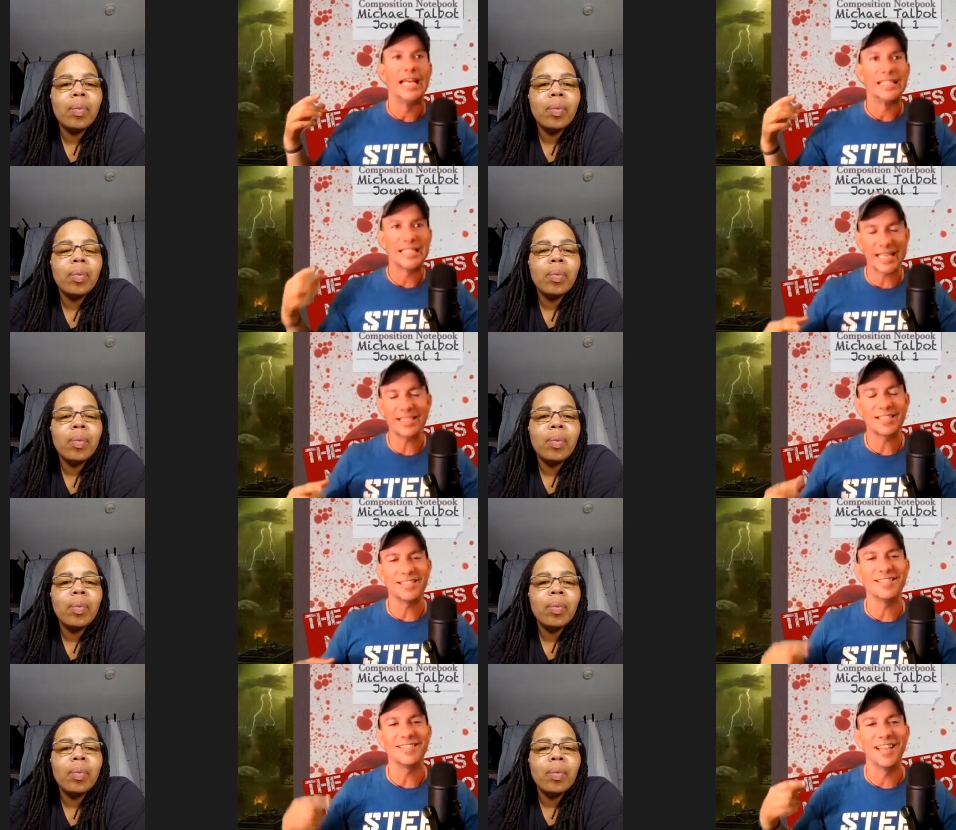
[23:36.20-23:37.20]

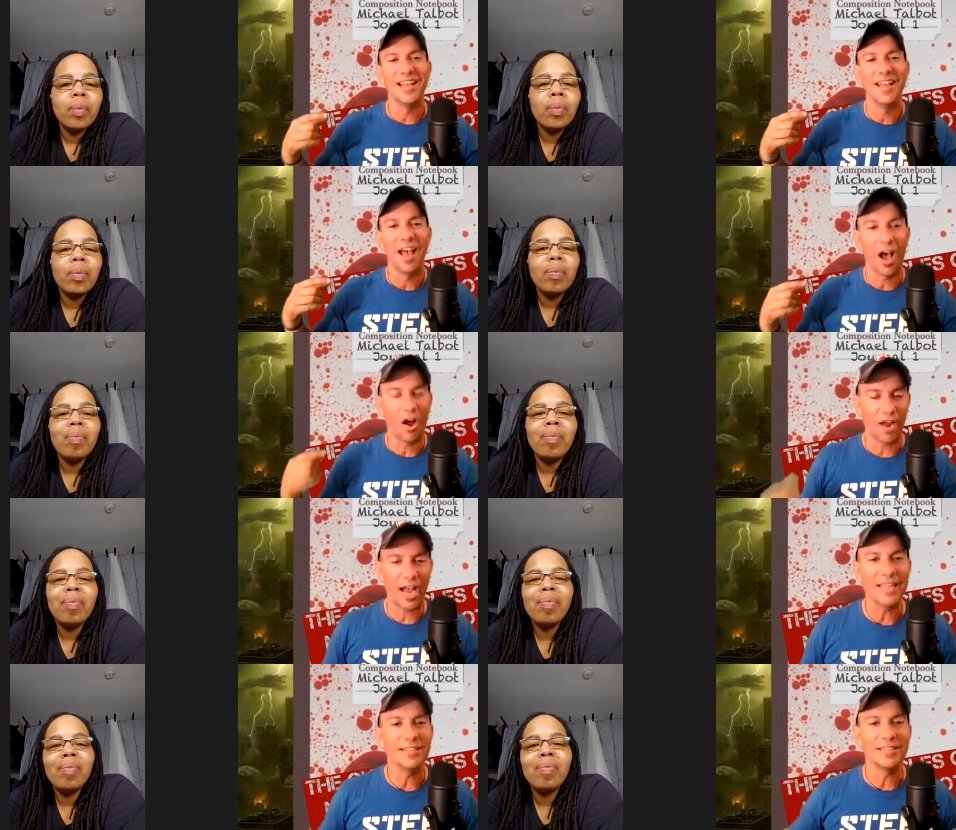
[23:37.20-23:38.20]
Speaker 1: senses are
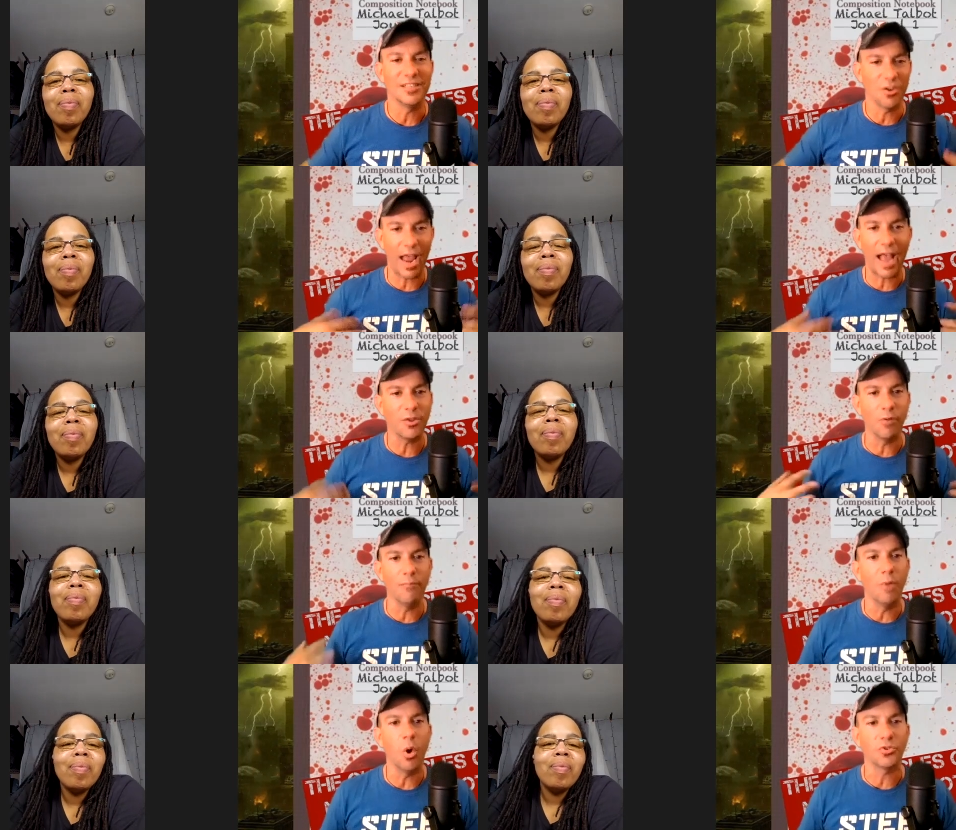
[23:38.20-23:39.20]
heightened and you're at your
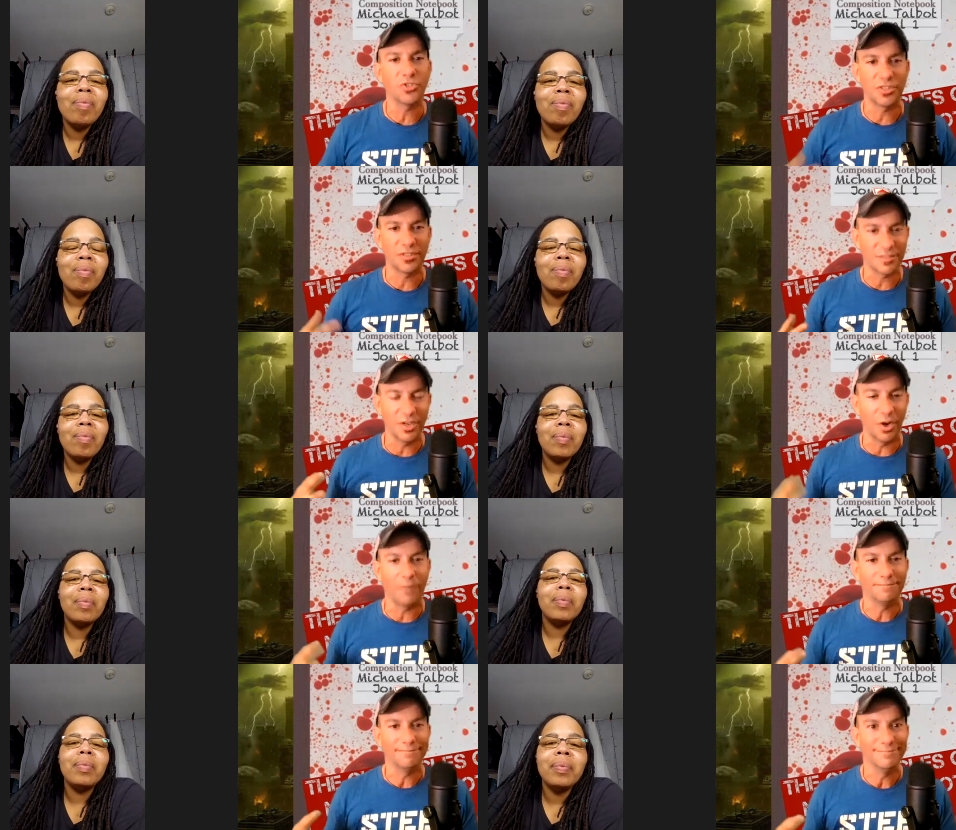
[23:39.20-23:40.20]
most, you
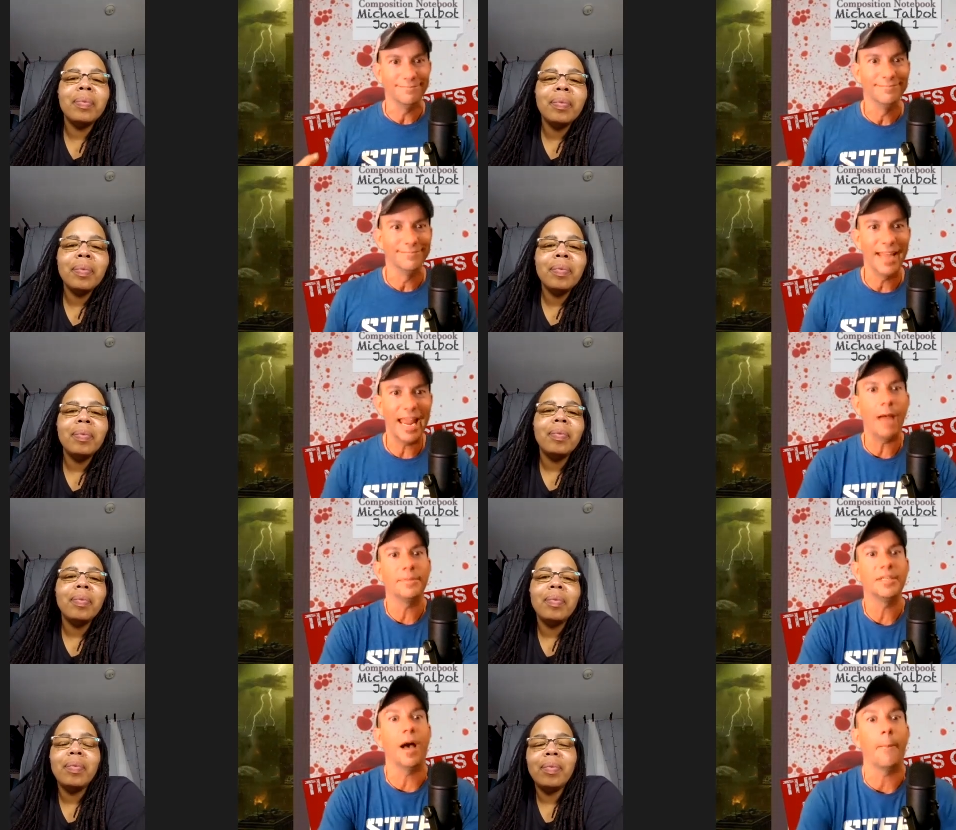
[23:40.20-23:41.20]
know,
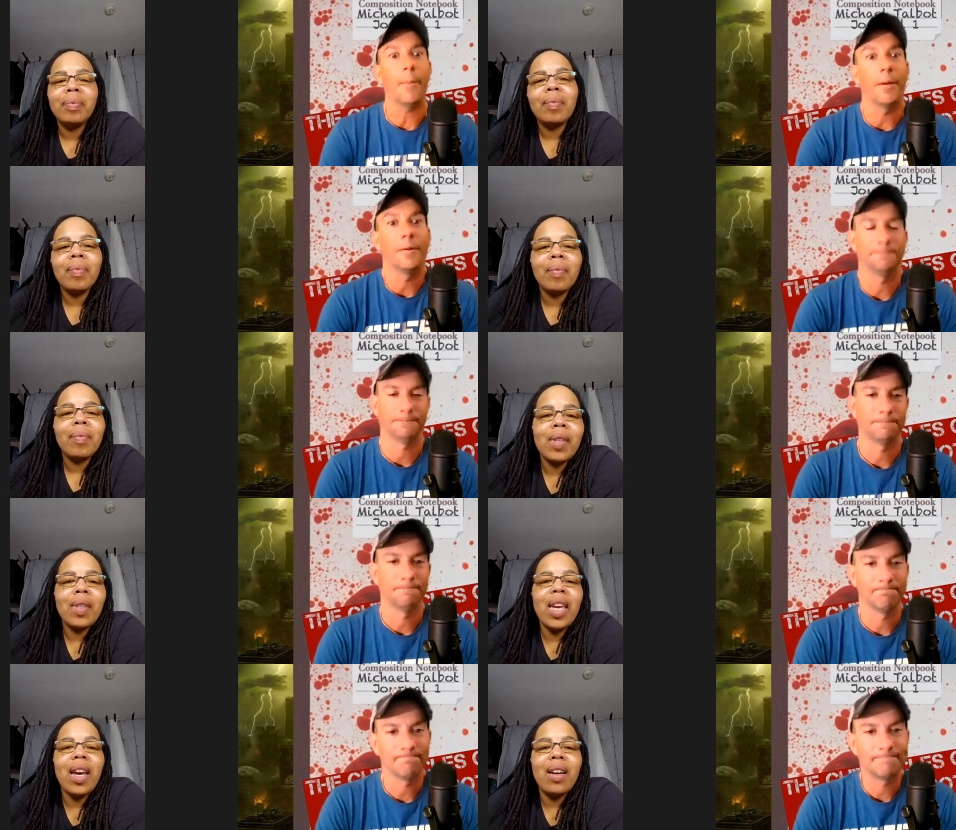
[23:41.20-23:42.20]
amped up.
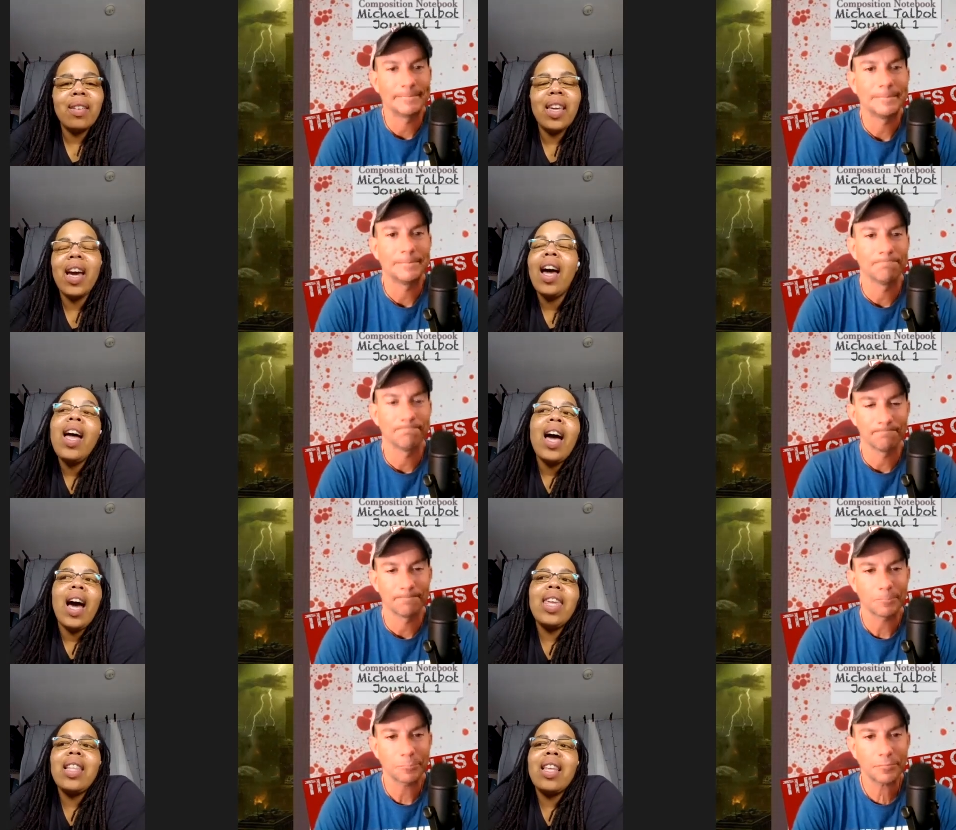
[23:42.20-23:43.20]
Speaker 2: Yeah, yeah.
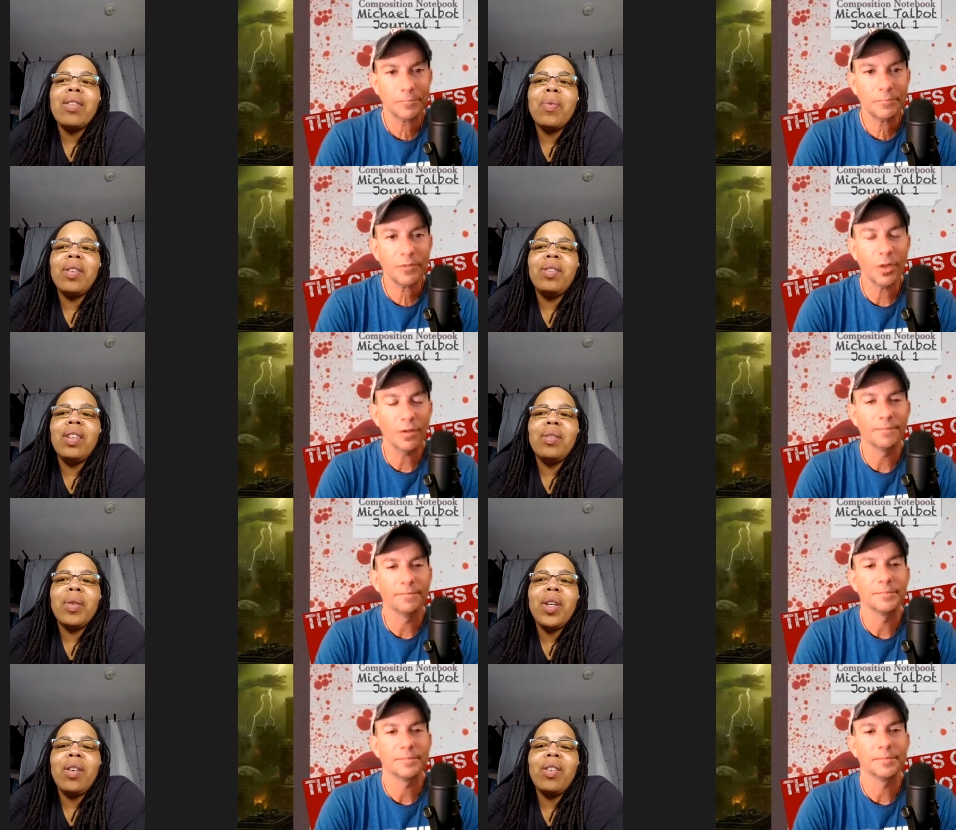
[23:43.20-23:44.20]
I think that's one of those things where
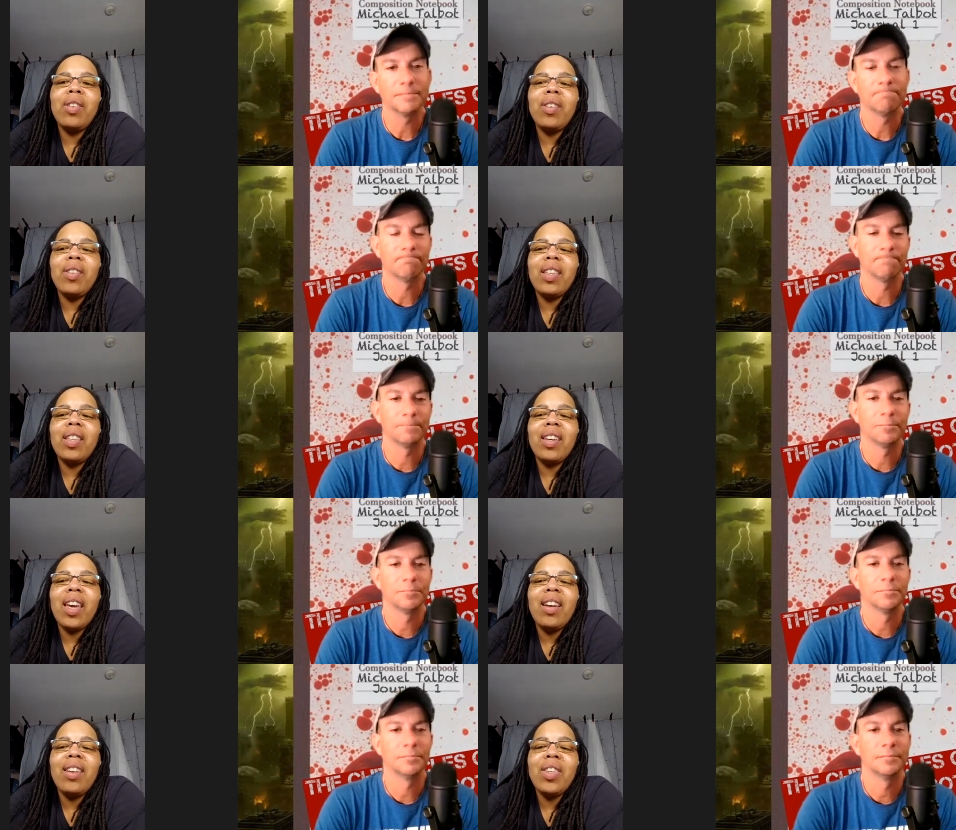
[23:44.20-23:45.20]
you're, you're it's
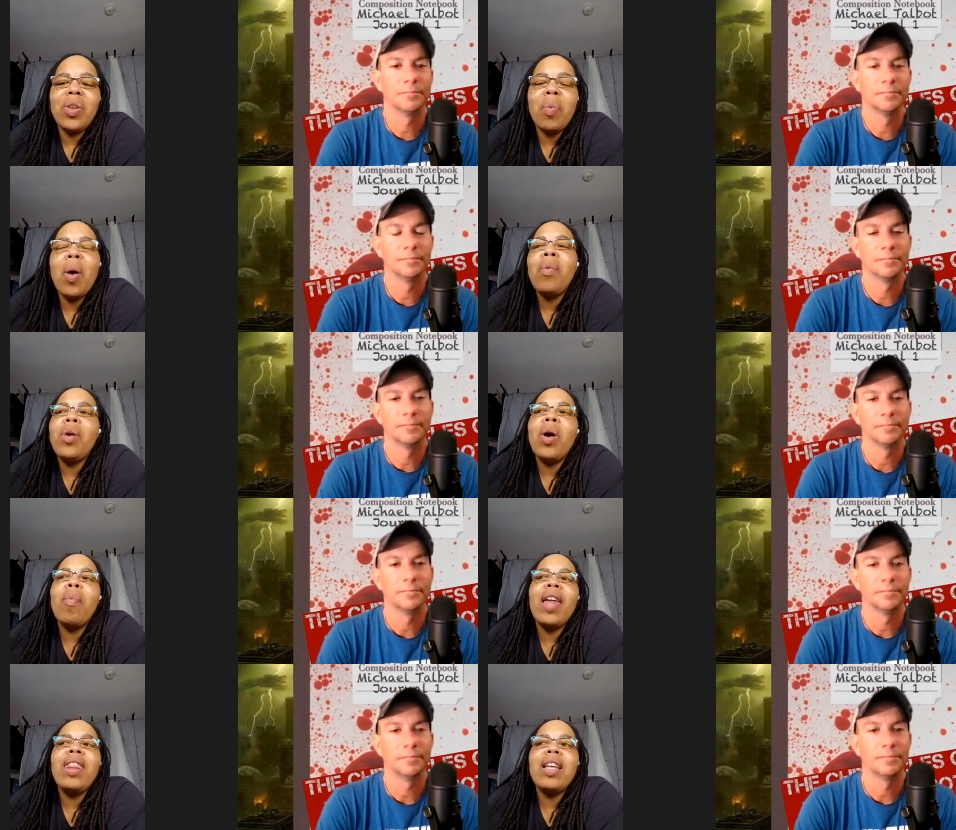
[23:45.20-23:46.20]
again, you won't know,
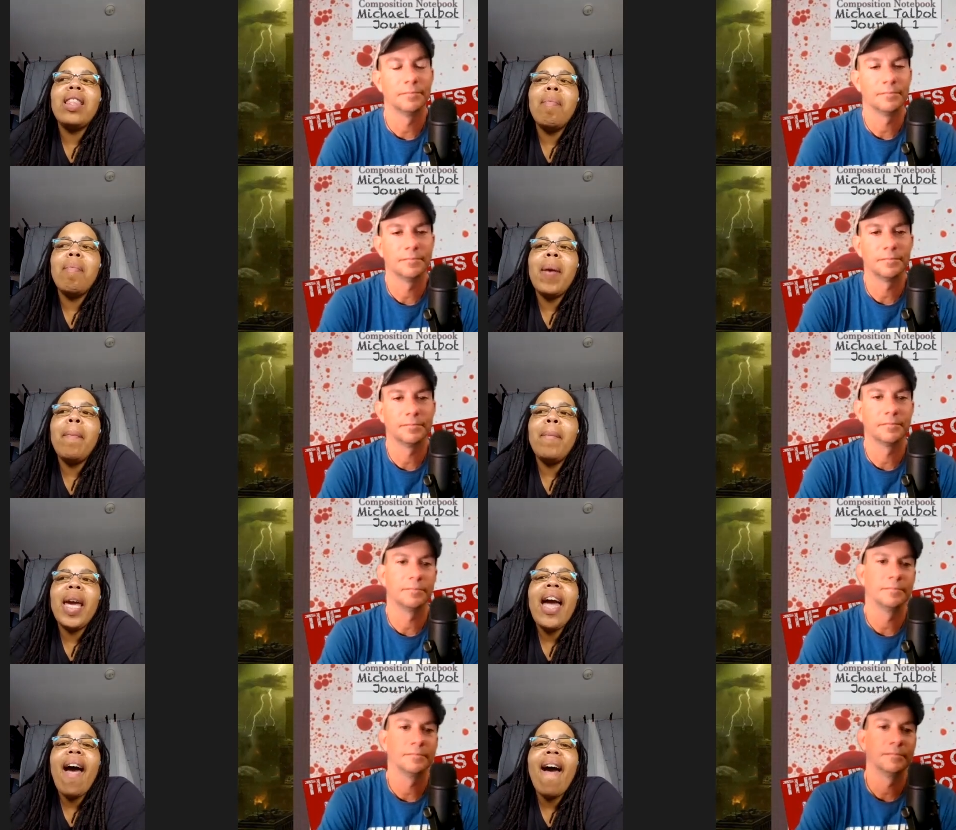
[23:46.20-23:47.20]
but I think that it
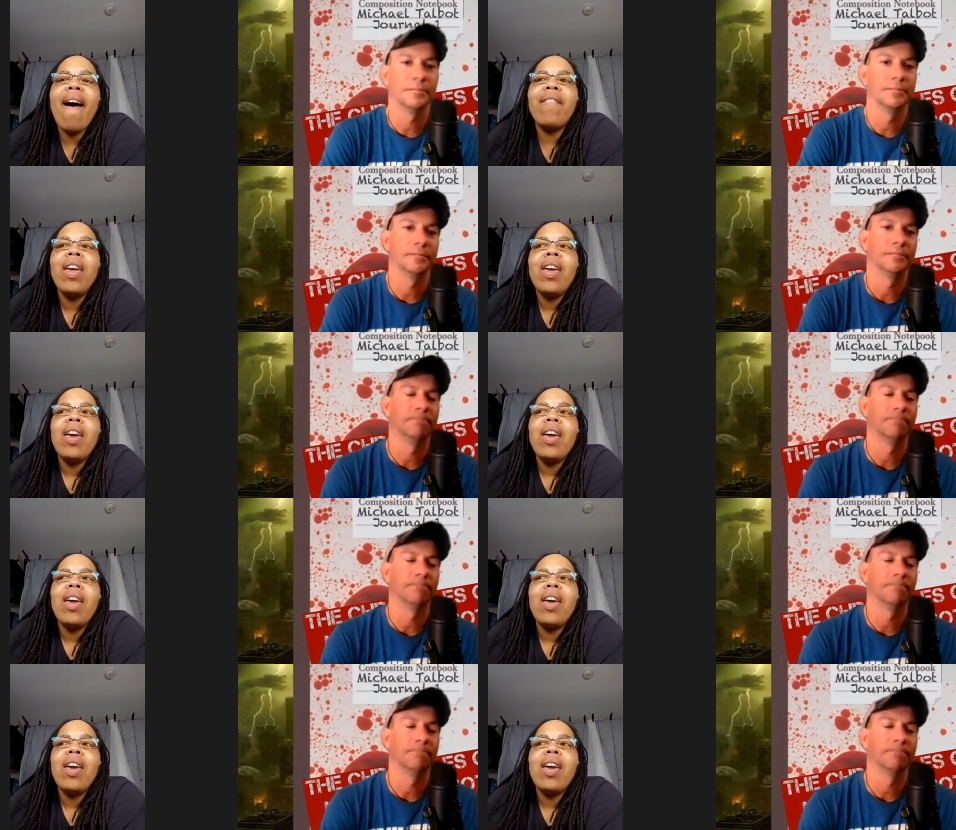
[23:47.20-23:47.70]
may have